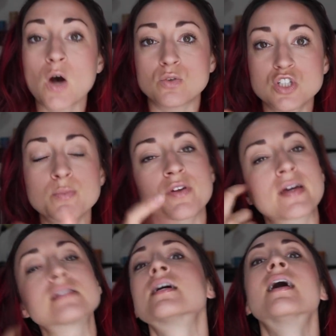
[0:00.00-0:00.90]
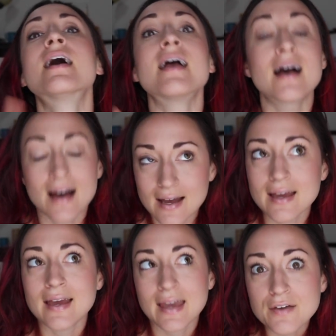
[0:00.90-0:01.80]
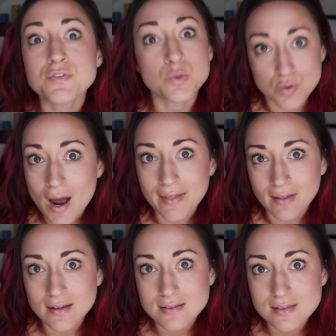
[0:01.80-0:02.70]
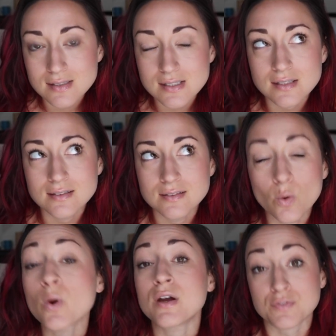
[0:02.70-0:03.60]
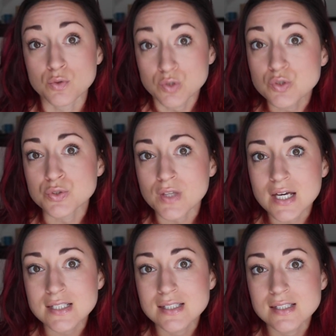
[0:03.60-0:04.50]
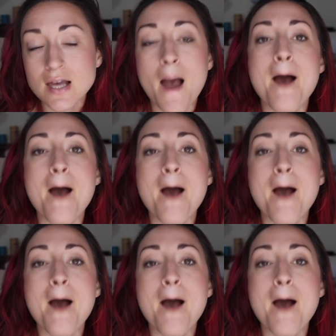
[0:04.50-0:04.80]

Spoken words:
2 more things. If you try this, or if you do this,